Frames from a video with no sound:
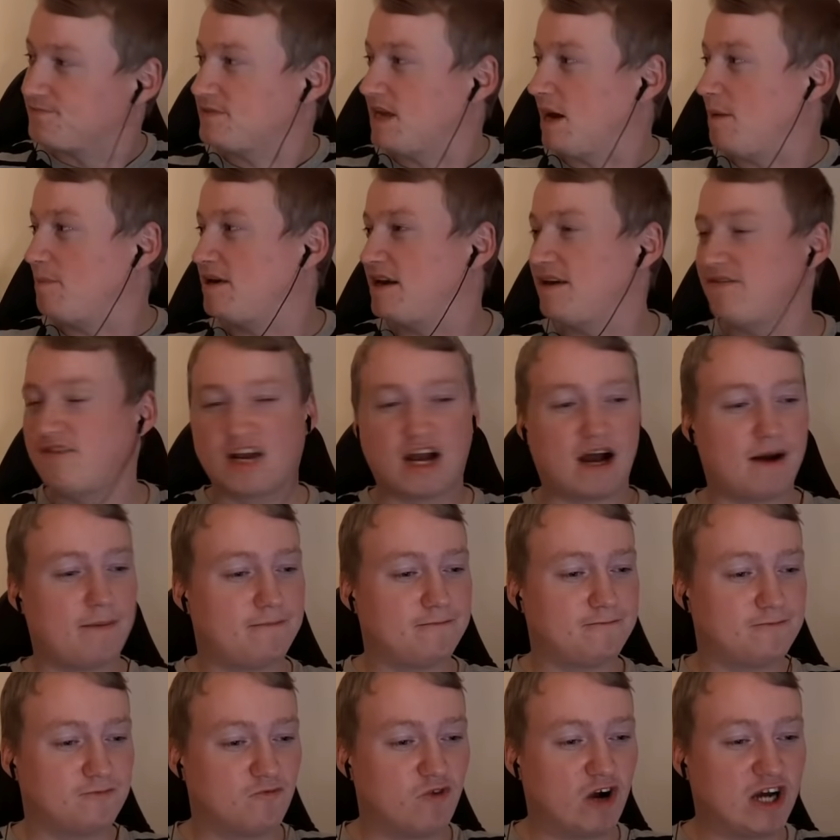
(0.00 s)
I'm giving
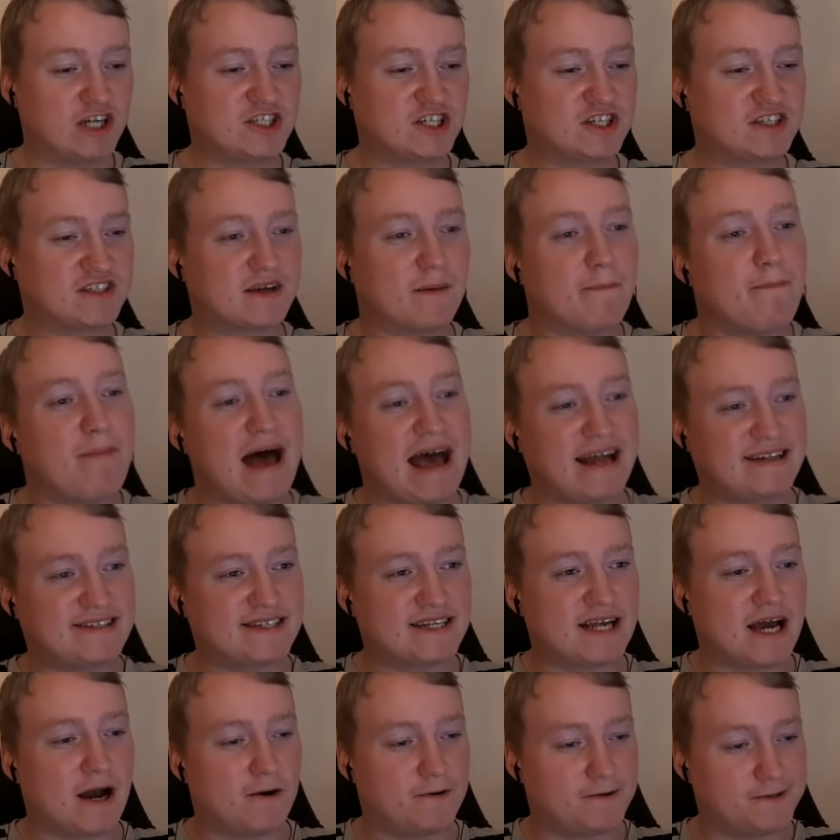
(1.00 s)
up. Russians are bats
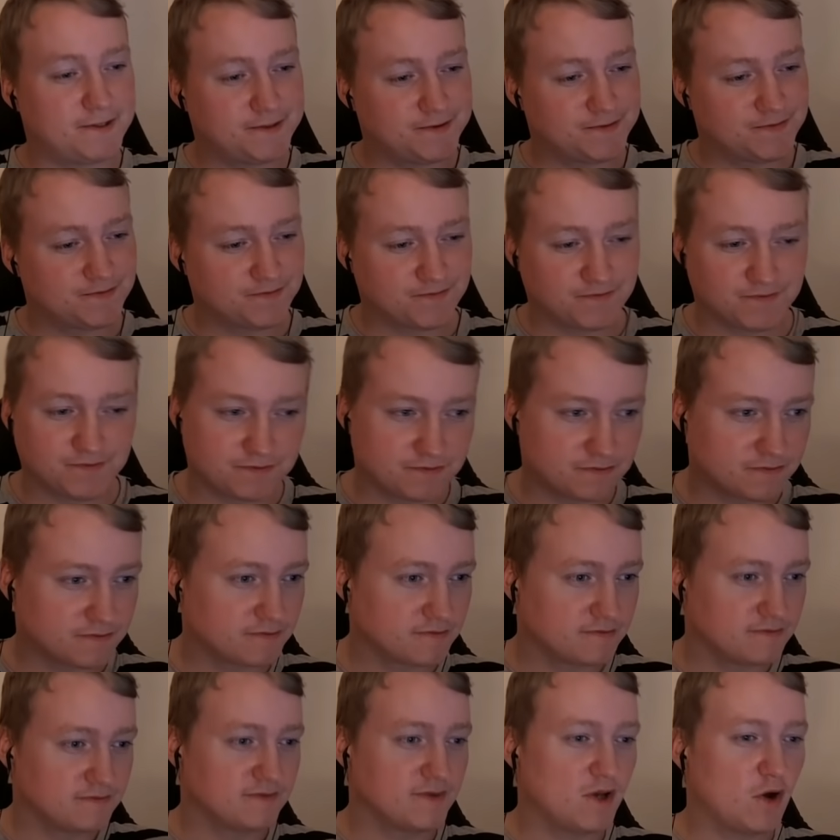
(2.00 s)
now.
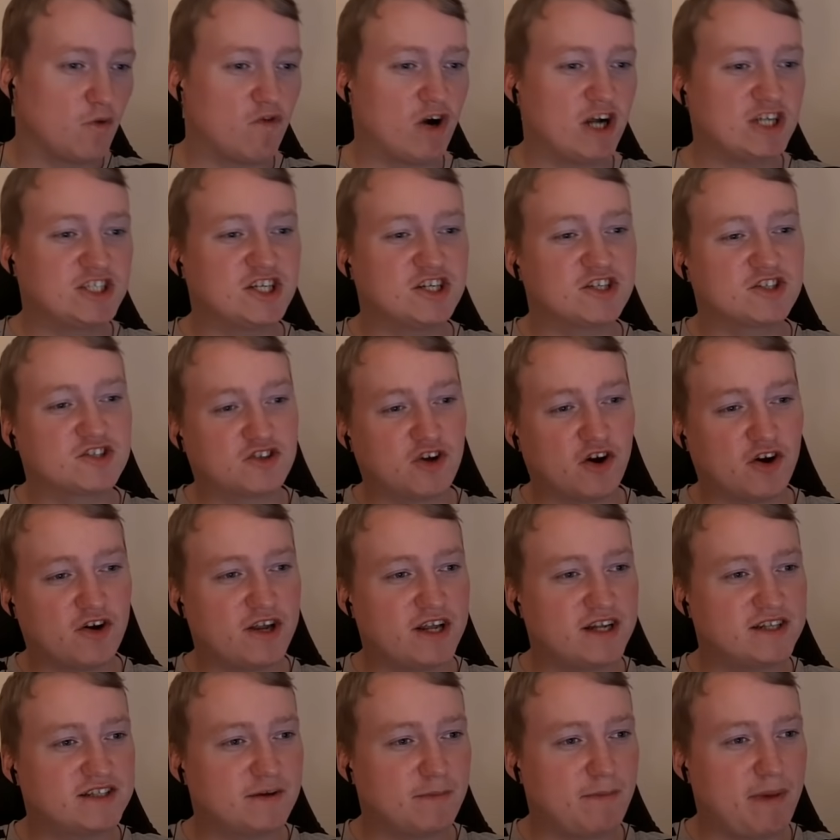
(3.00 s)
Russians turned
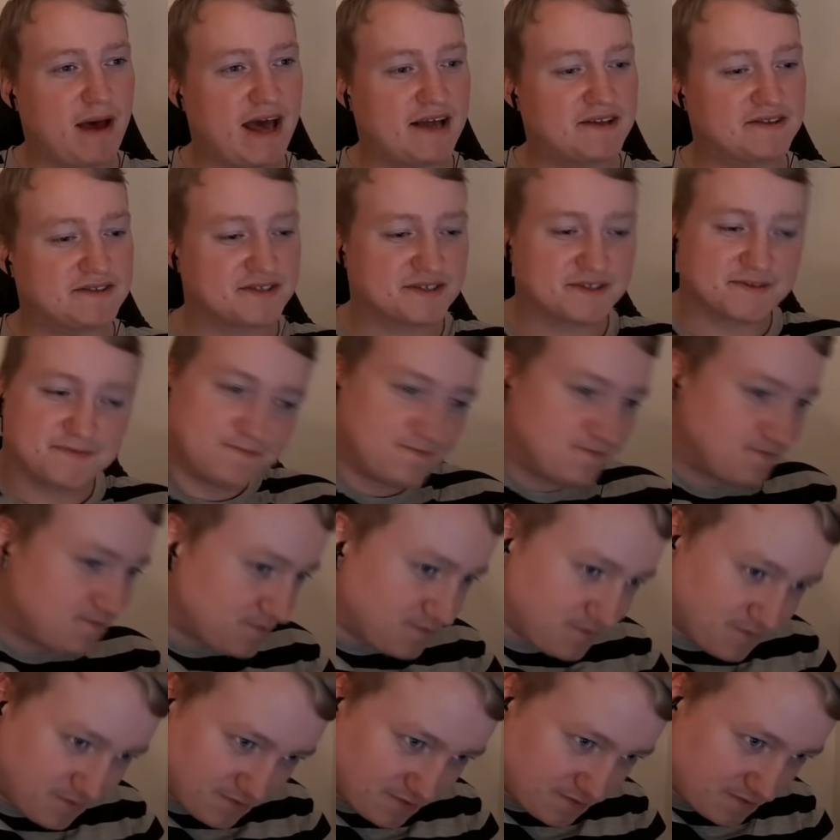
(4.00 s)
into bats.
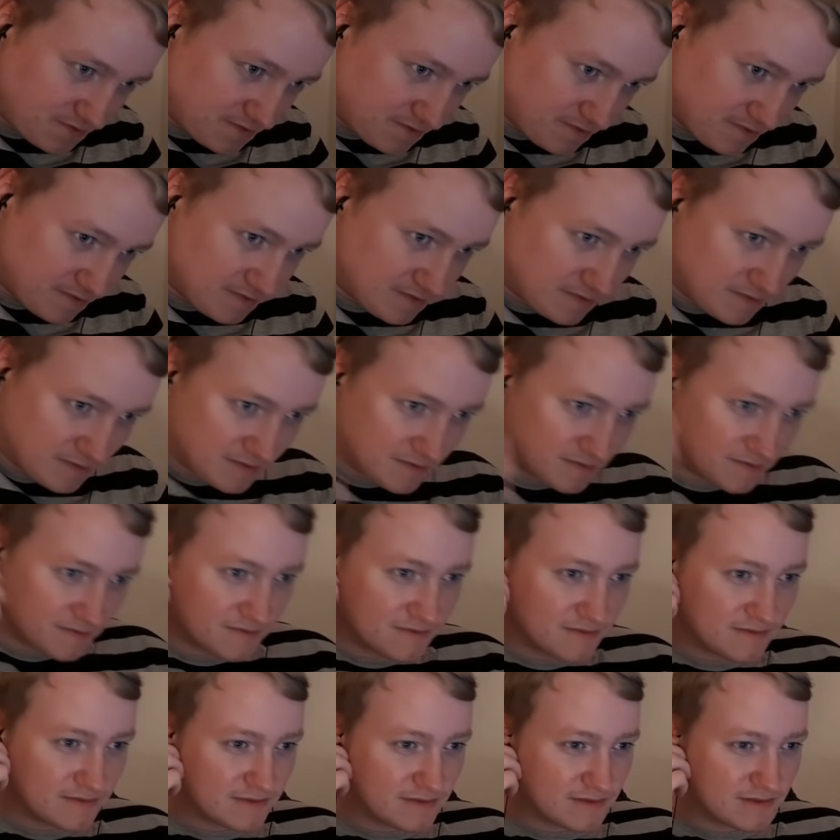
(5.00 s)

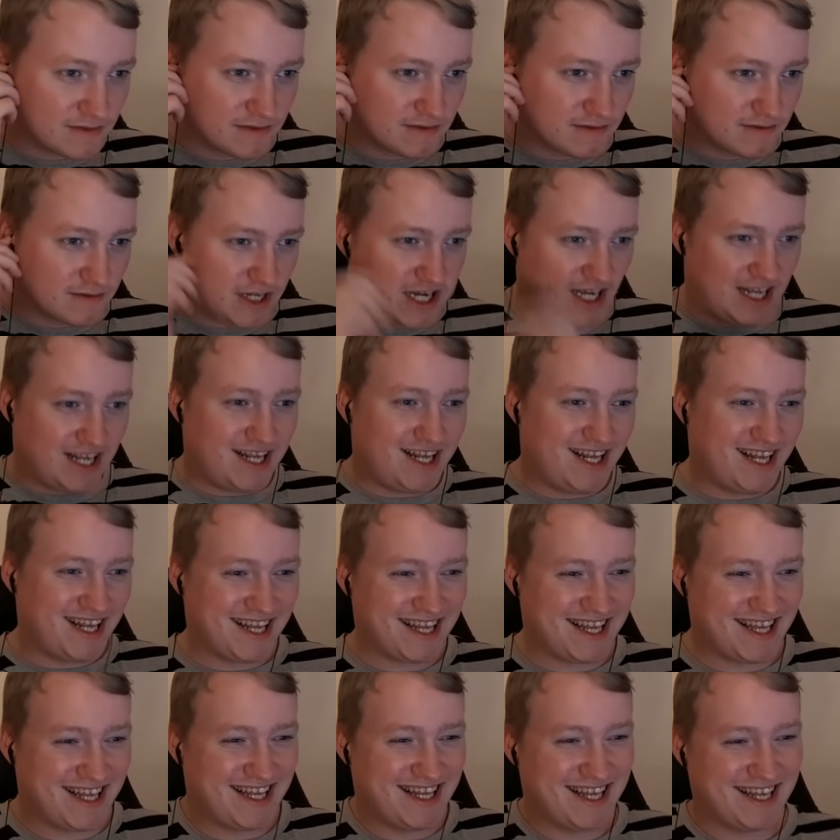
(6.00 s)

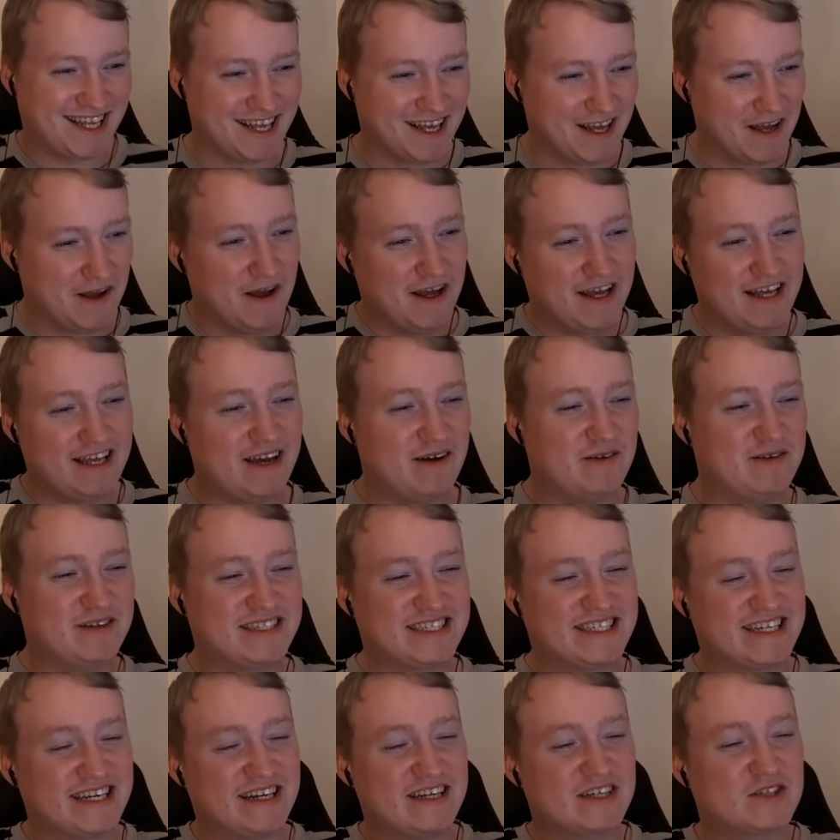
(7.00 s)
Yeah, we've
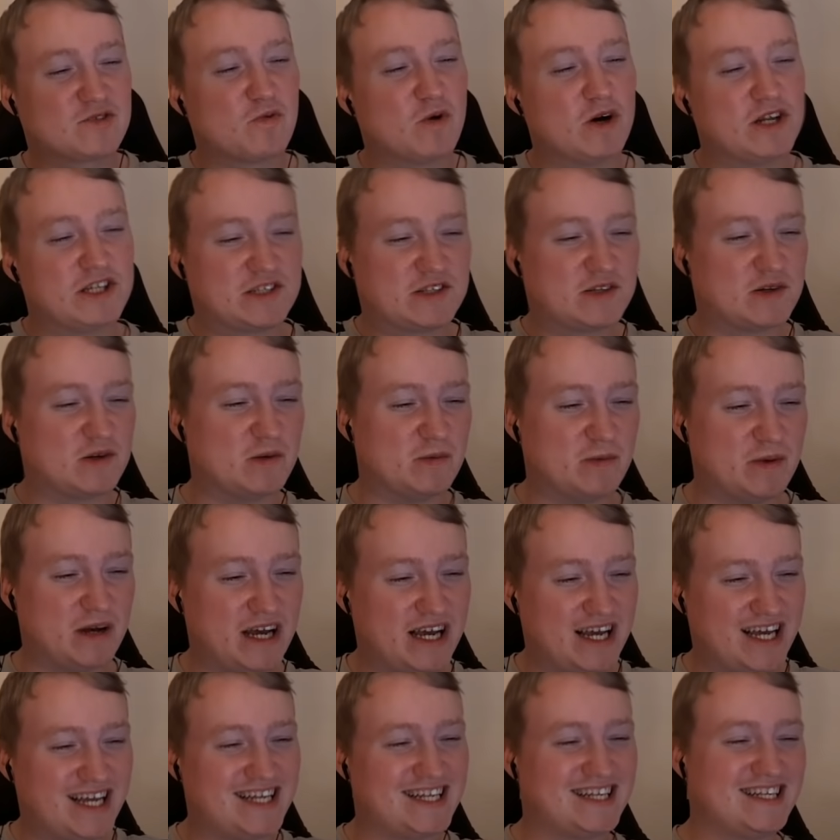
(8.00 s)
seen this one too,
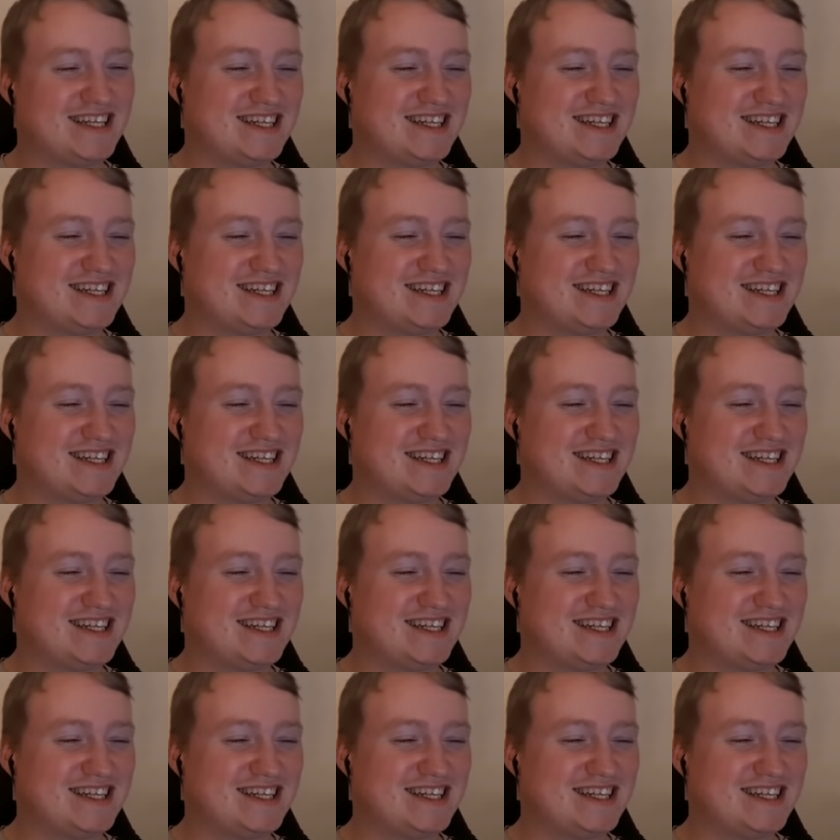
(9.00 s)
man.